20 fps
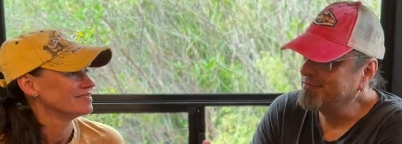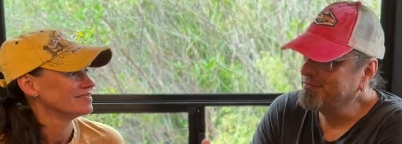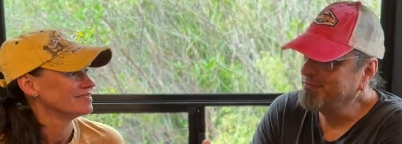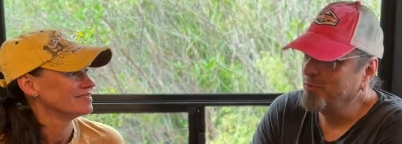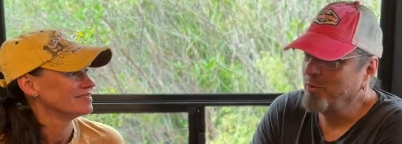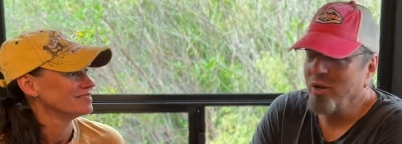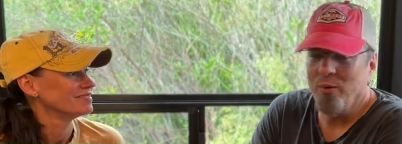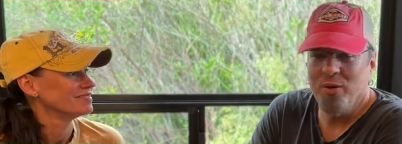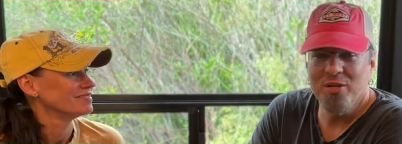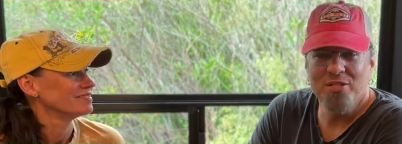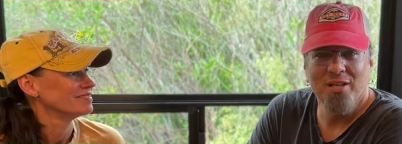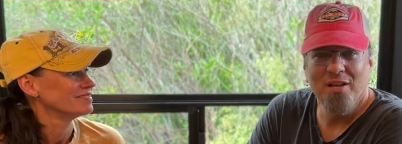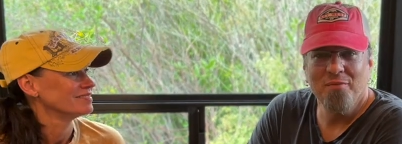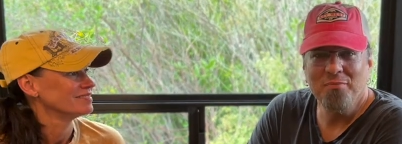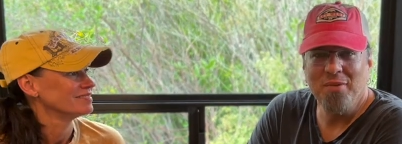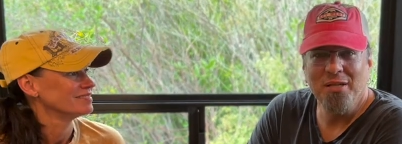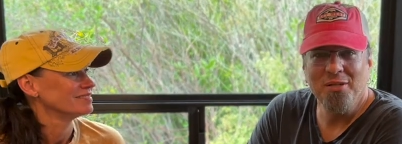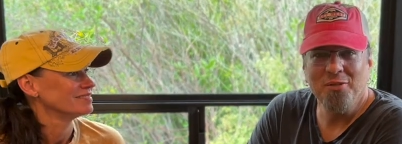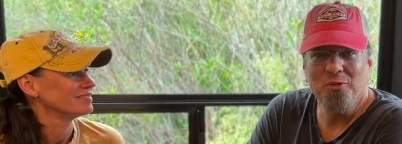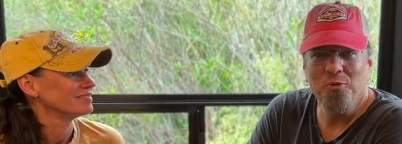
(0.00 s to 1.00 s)
Speaker 1: We always
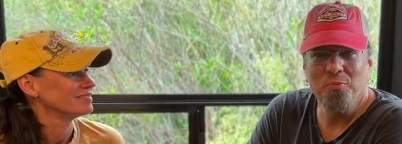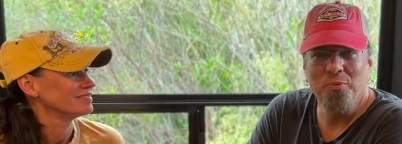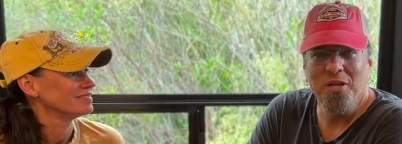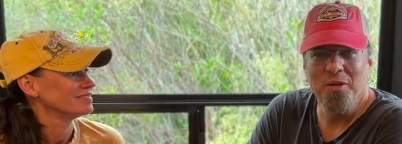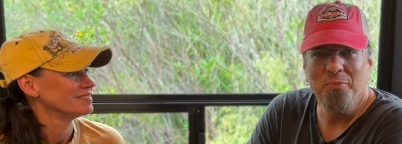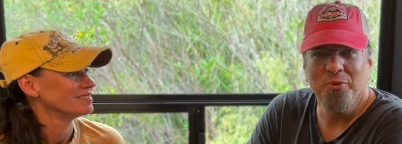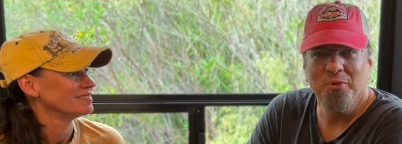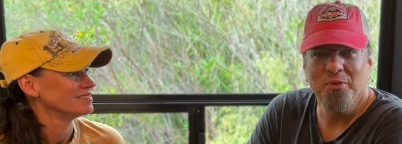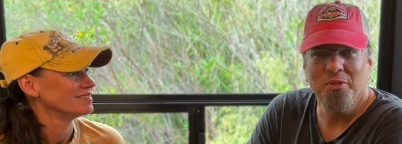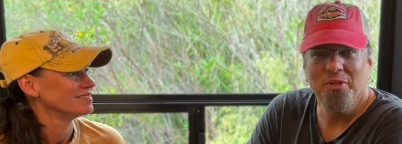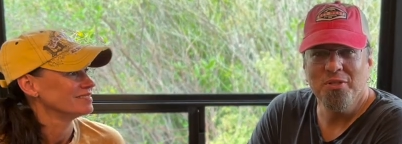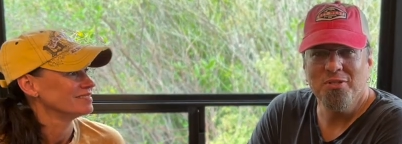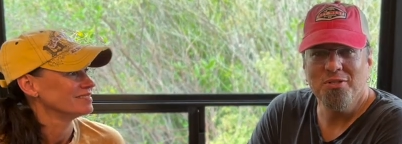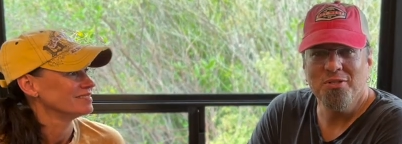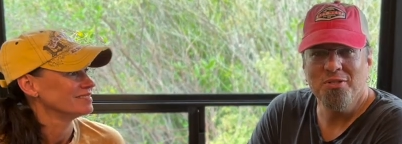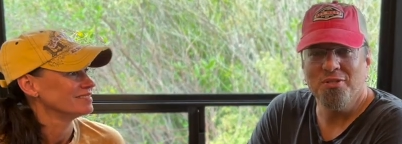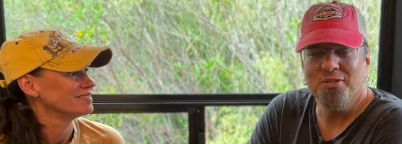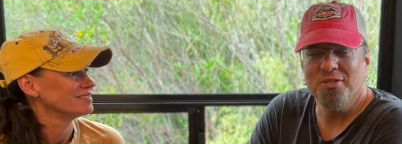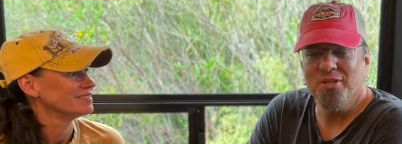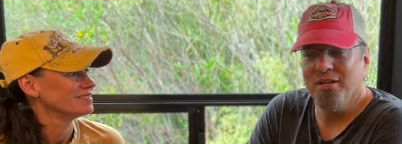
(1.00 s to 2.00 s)
love meeting new people
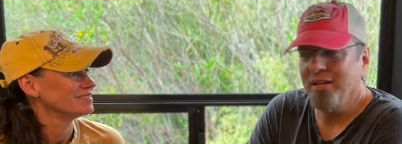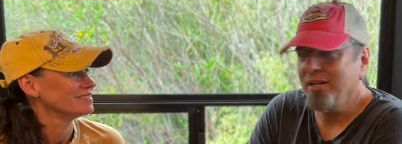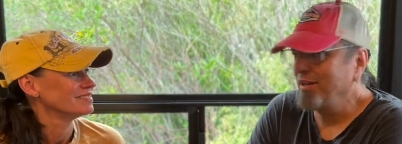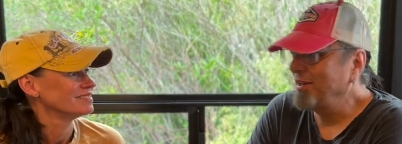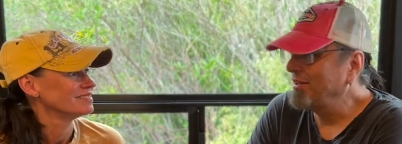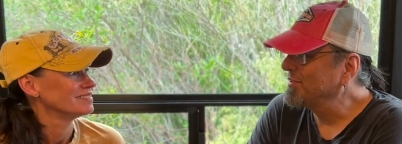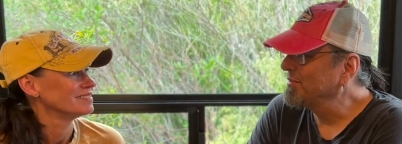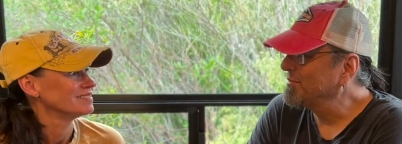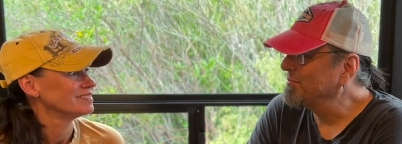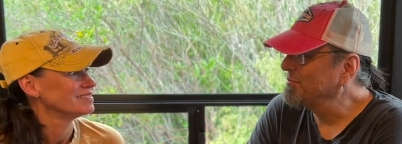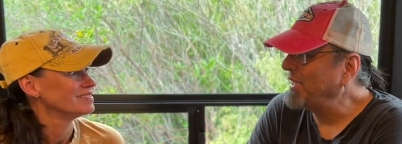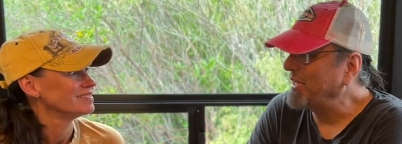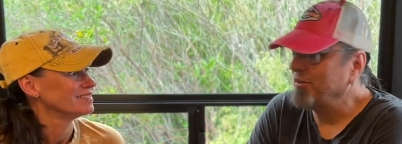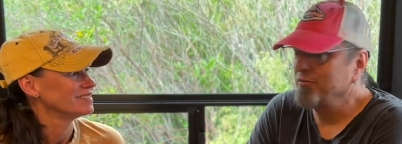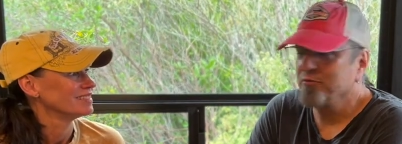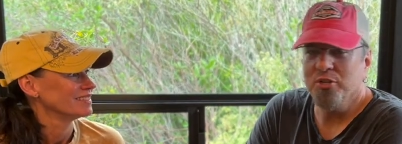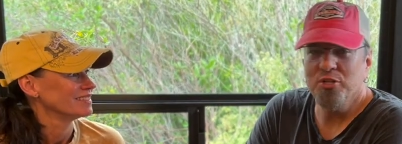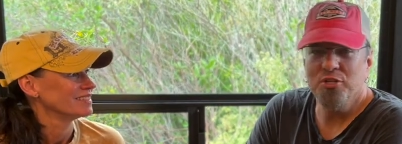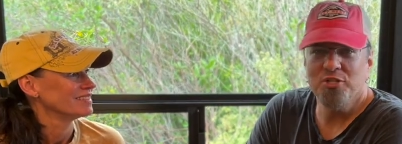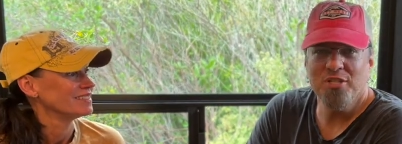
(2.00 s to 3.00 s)
and just uh,
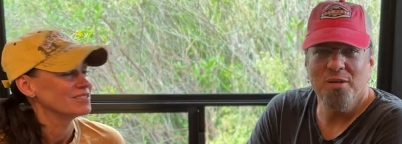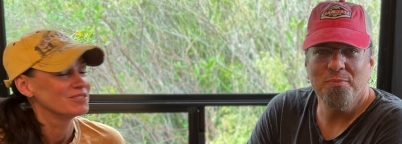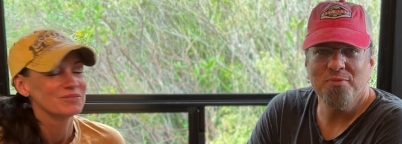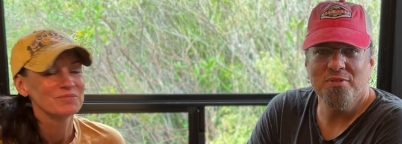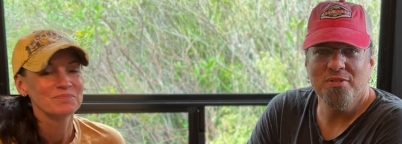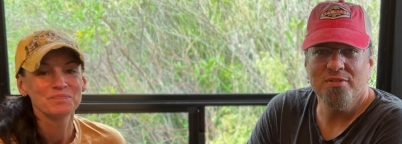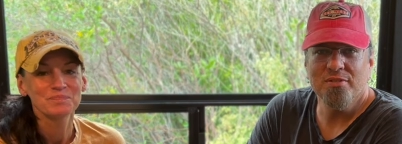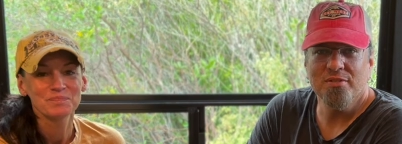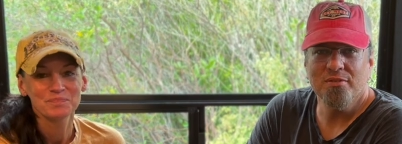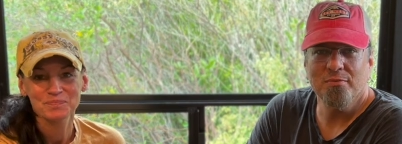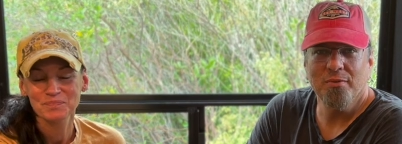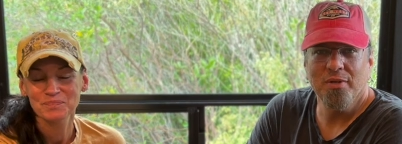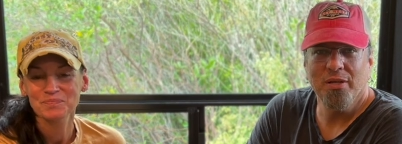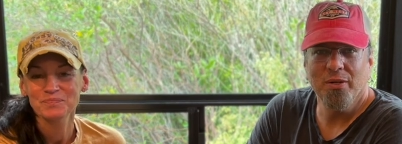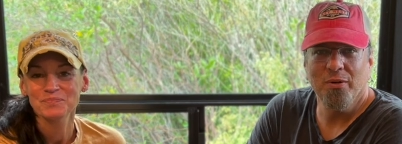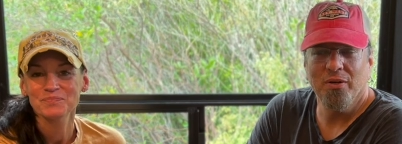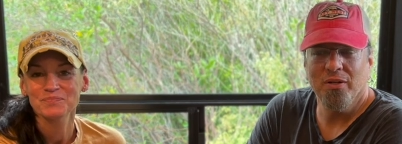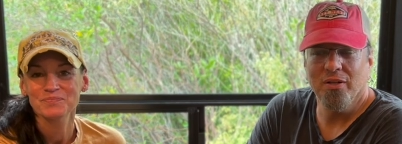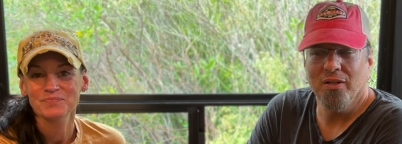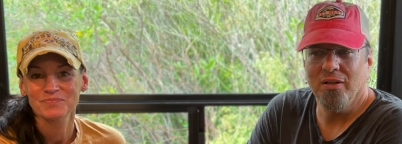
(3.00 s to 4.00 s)
making friendships as we
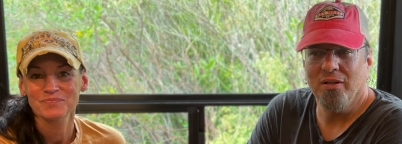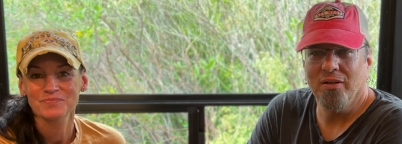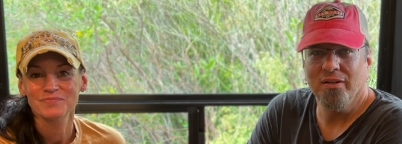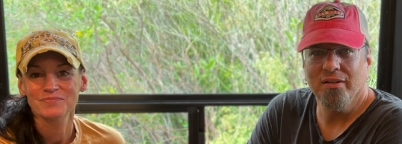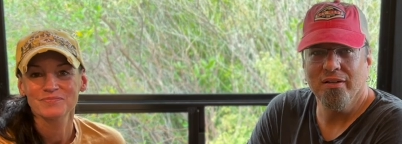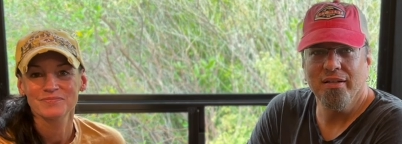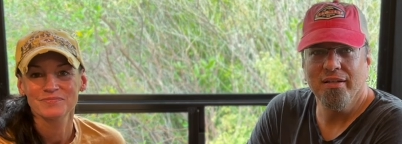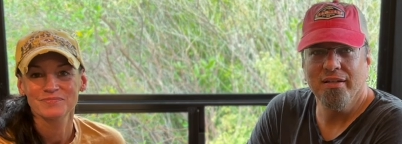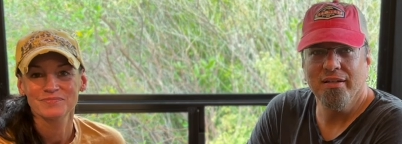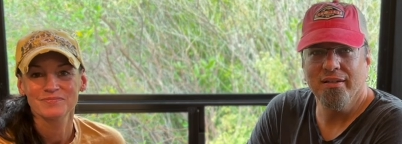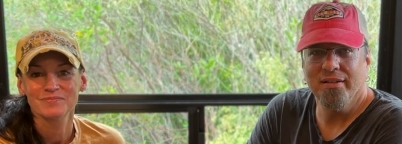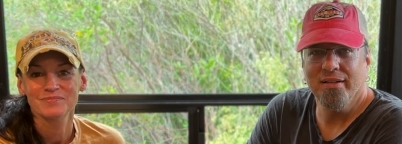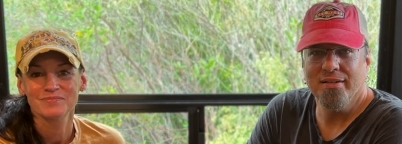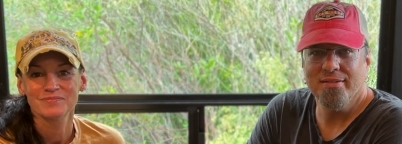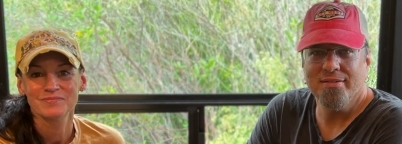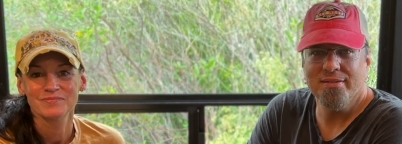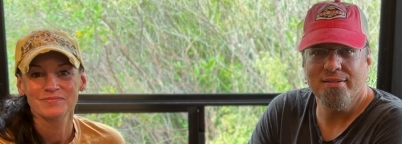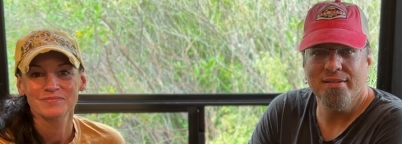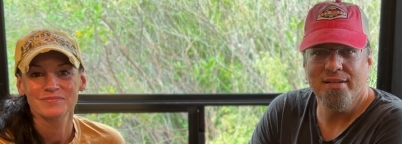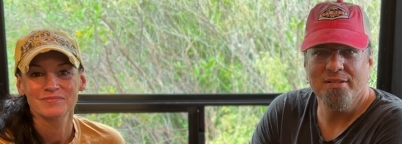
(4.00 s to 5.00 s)
go along, and
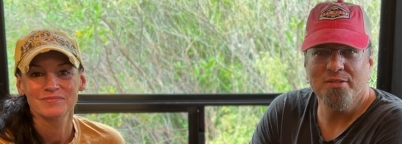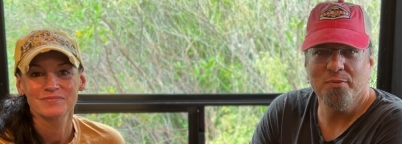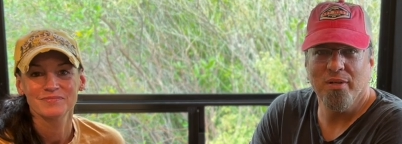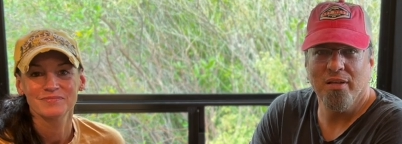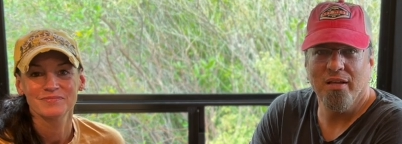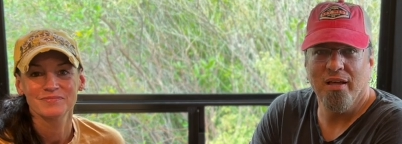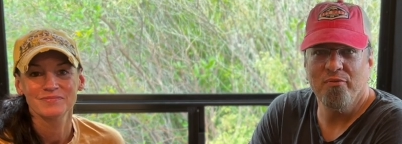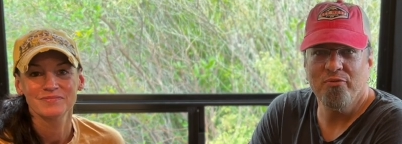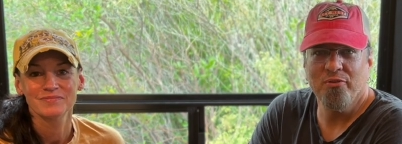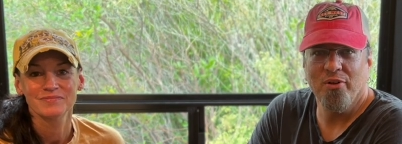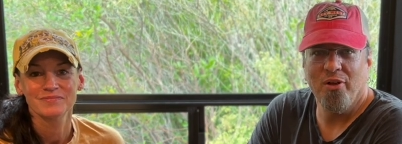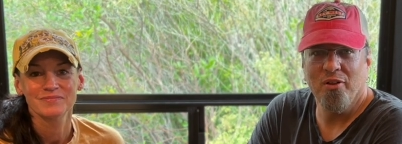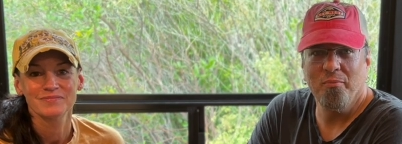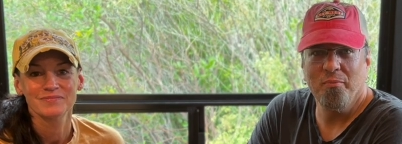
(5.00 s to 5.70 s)
that's that's what life's all